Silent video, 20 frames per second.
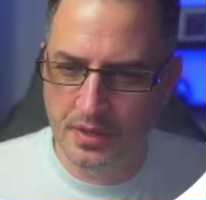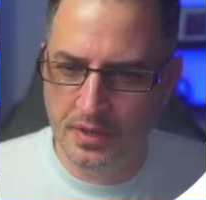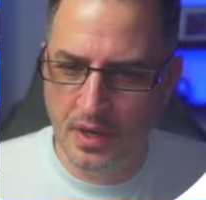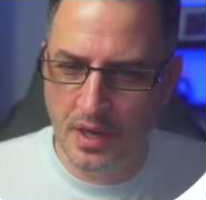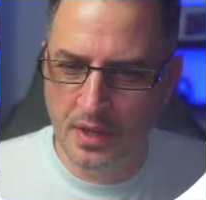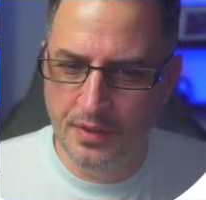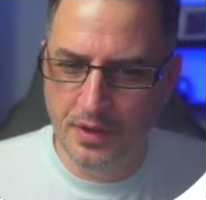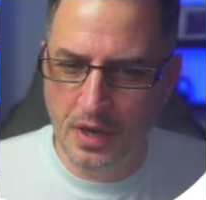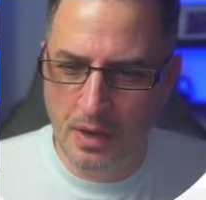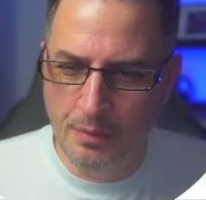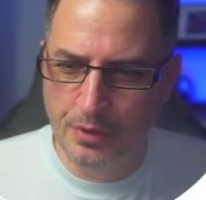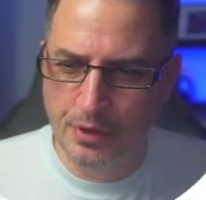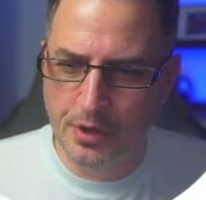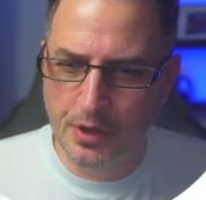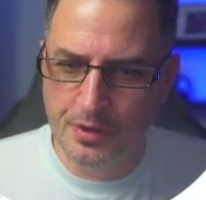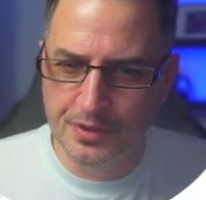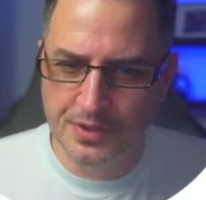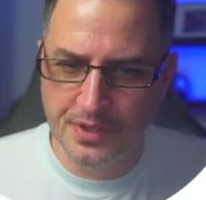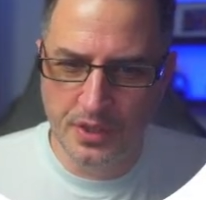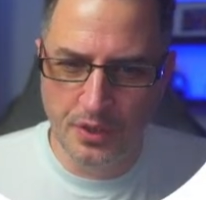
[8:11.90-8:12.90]
and they're able to go
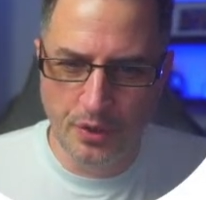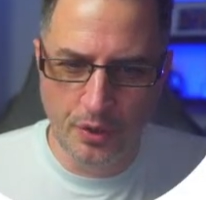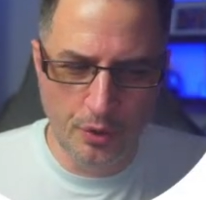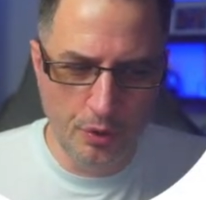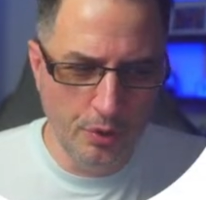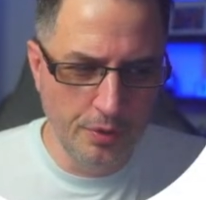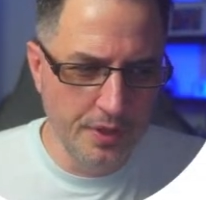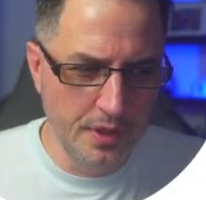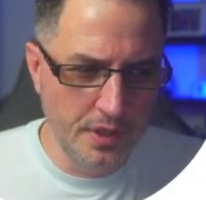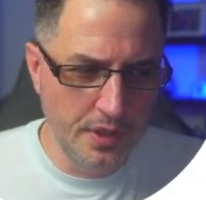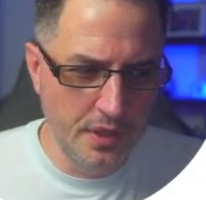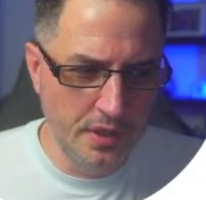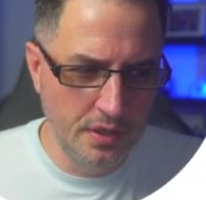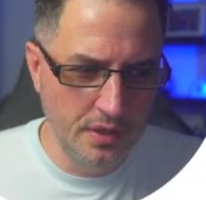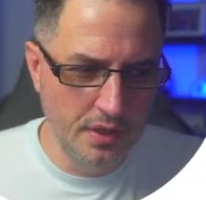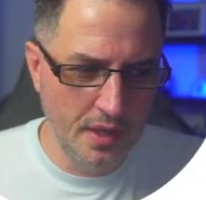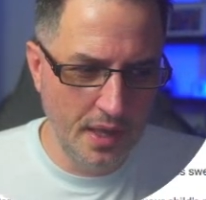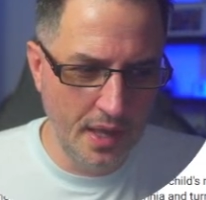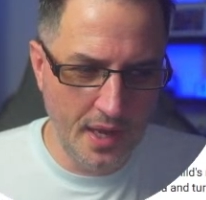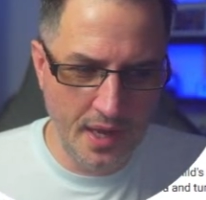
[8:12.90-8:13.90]
see all the
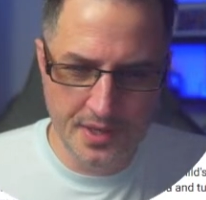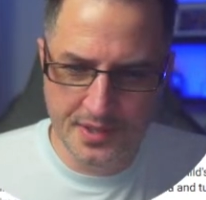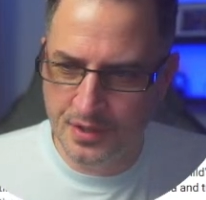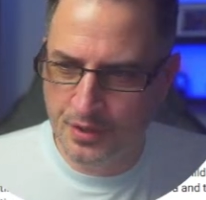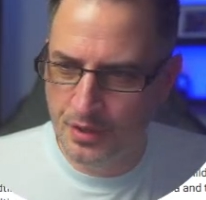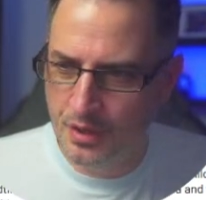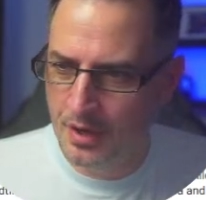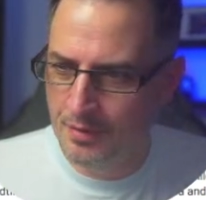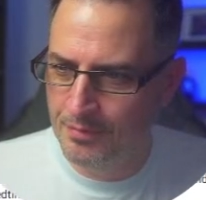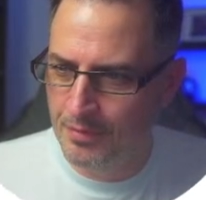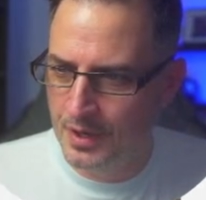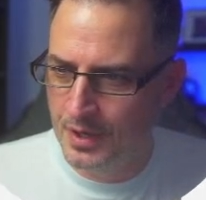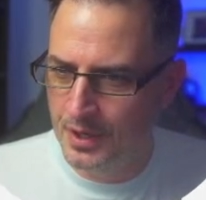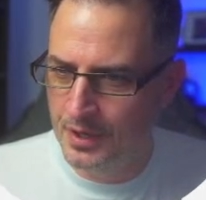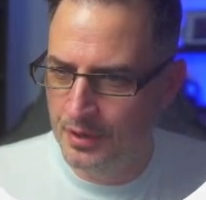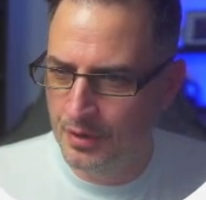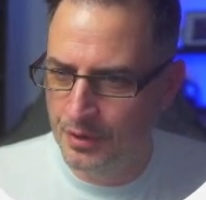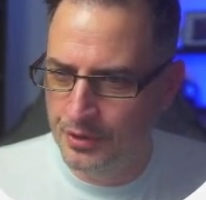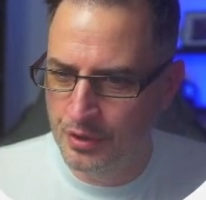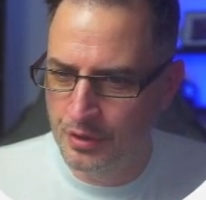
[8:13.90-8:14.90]
ads that you have running
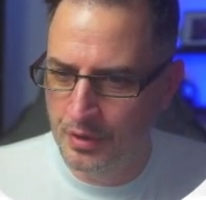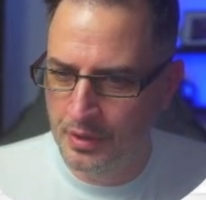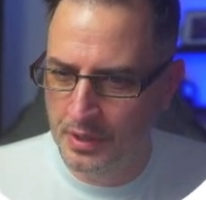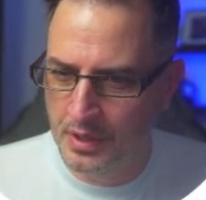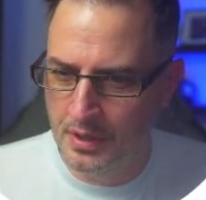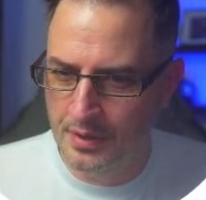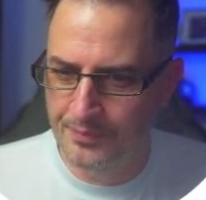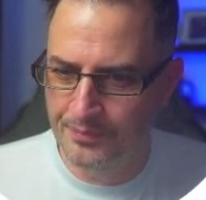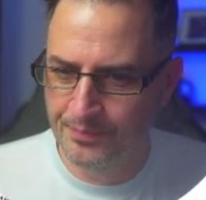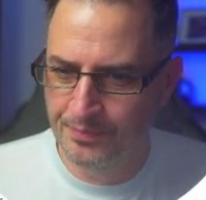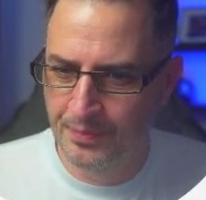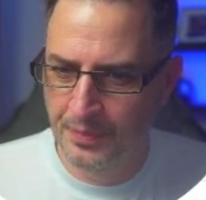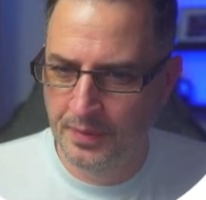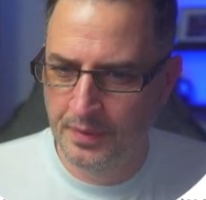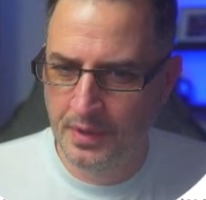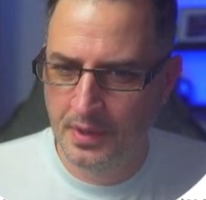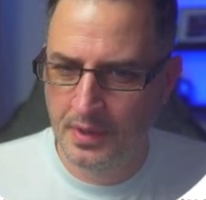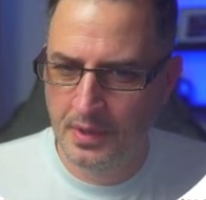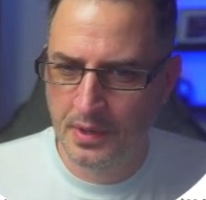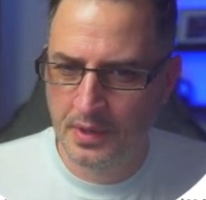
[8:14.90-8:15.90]
on your account.
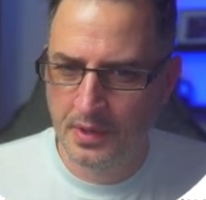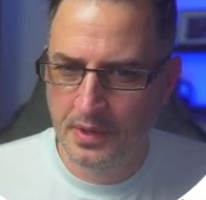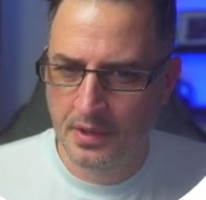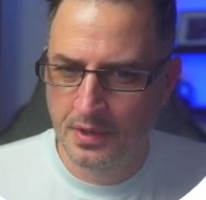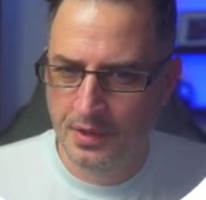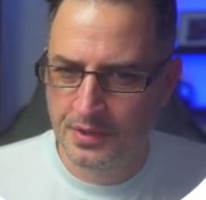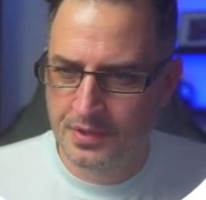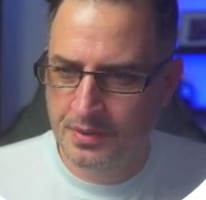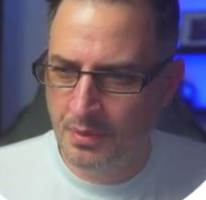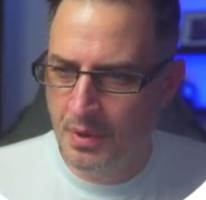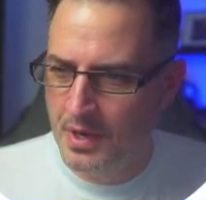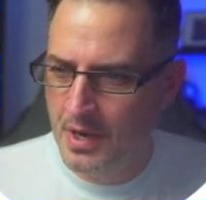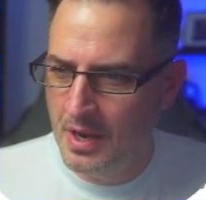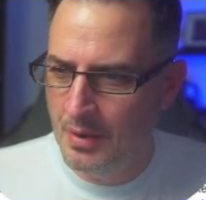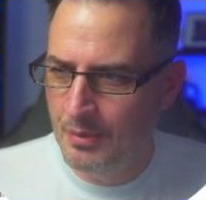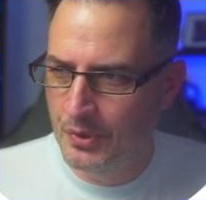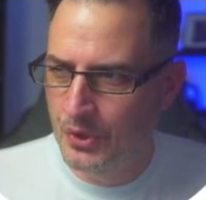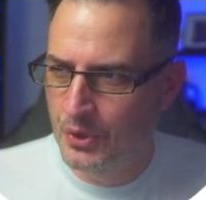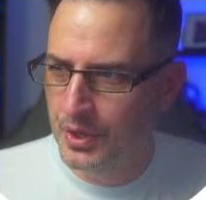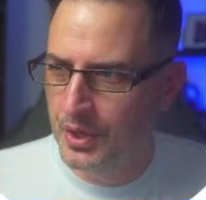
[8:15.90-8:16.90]
So right now we're
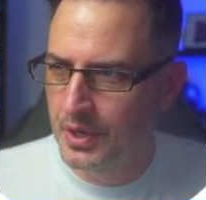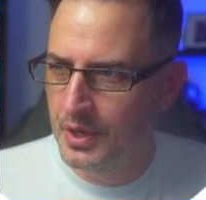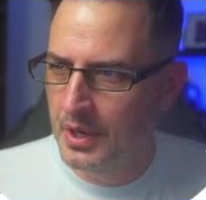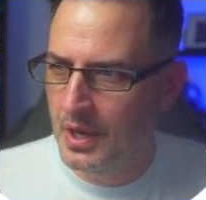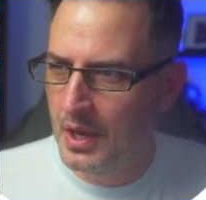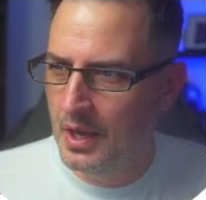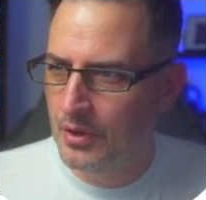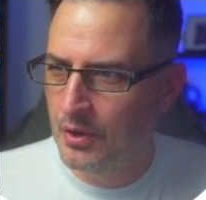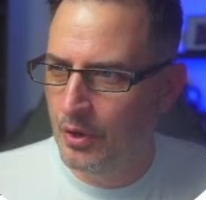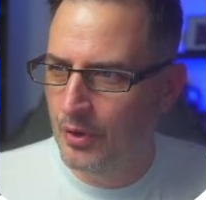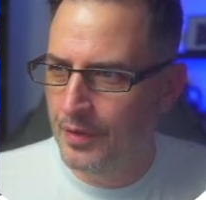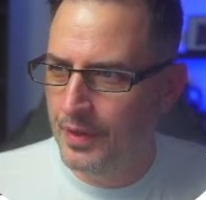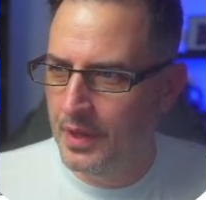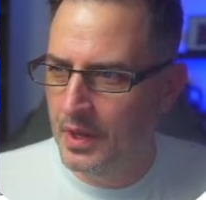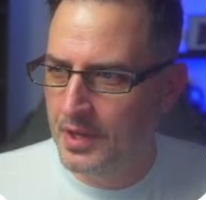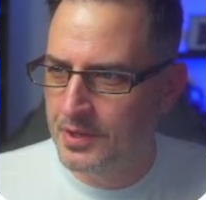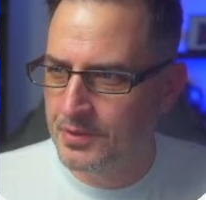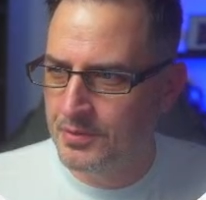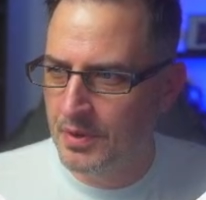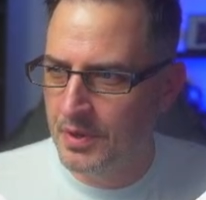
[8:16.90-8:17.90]
looking at all the
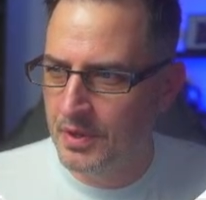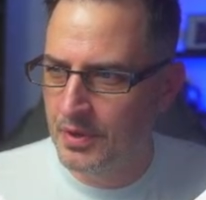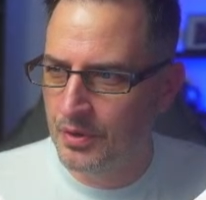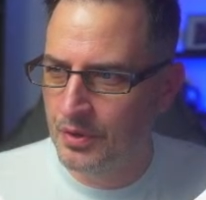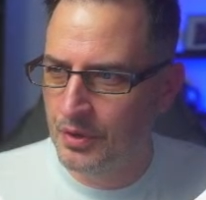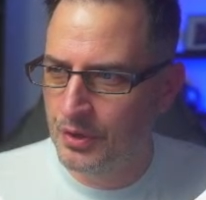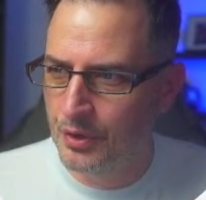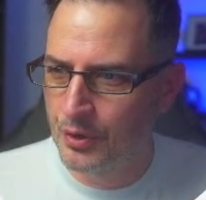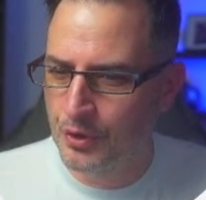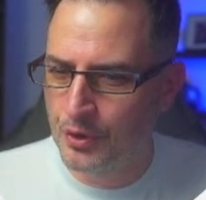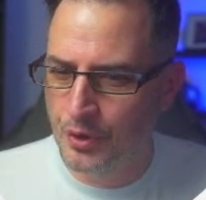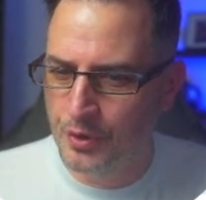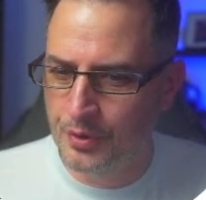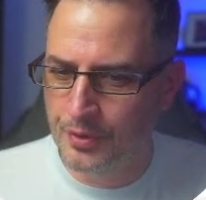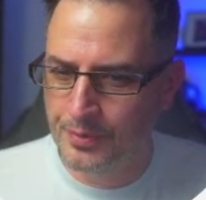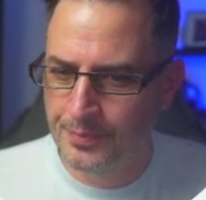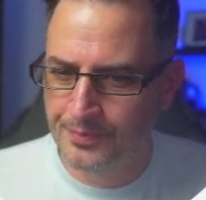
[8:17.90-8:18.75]
ads running on Glowco.